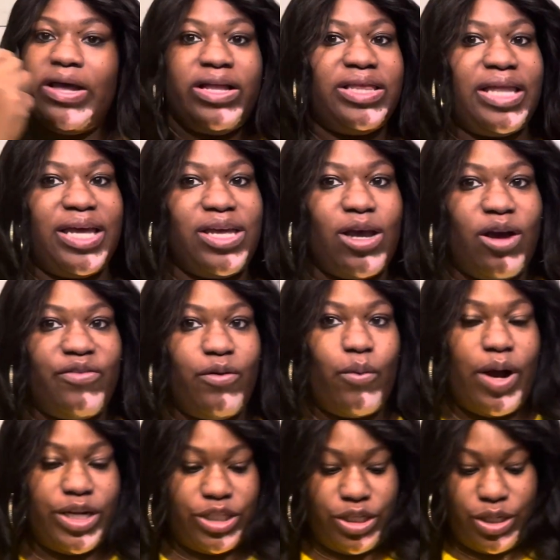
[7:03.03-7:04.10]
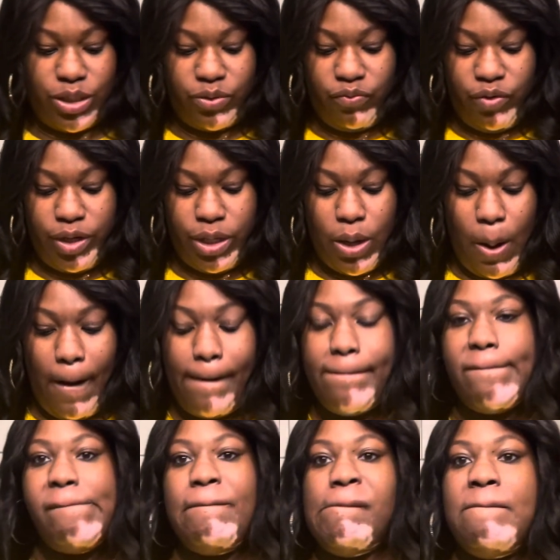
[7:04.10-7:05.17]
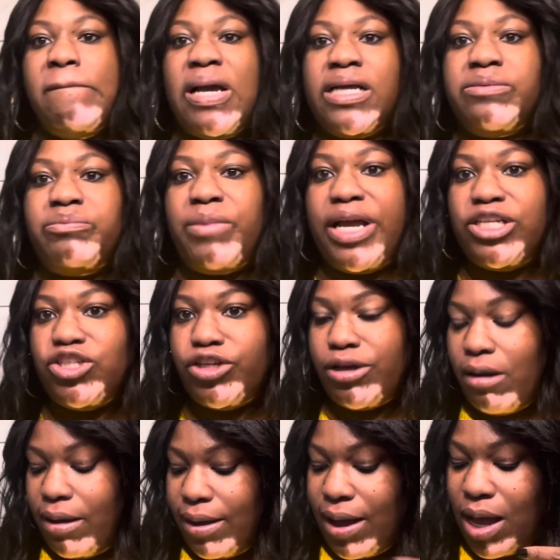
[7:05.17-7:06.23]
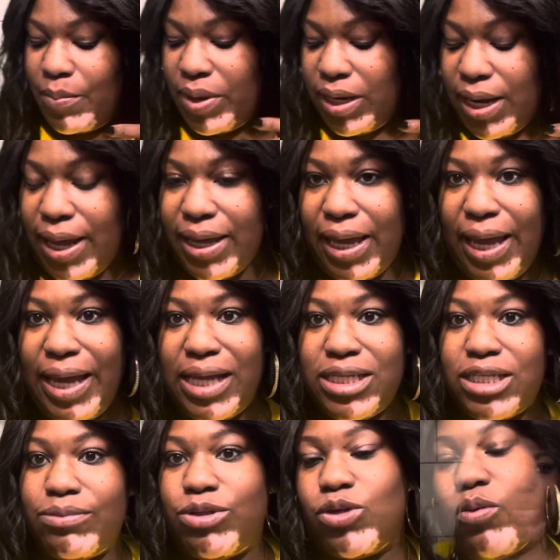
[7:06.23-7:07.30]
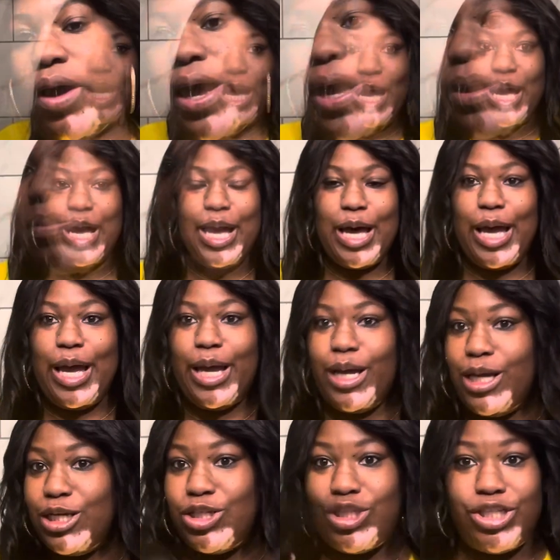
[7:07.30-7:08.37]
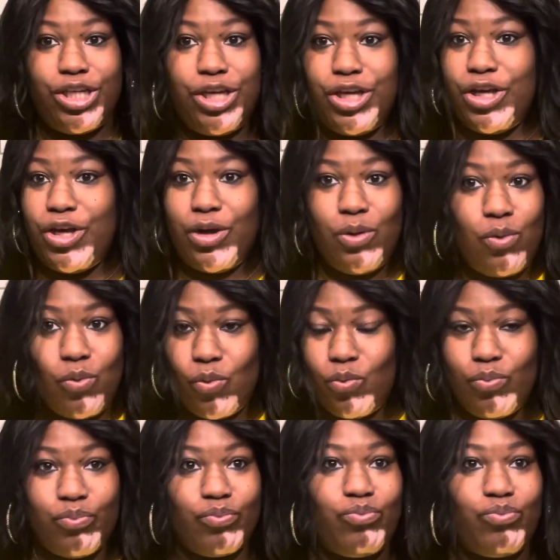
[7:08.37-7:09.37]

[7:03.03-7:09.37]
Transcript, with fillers: Thank y'all for watching this video Make sure y'all comment, like, and subscribe uh, And she cute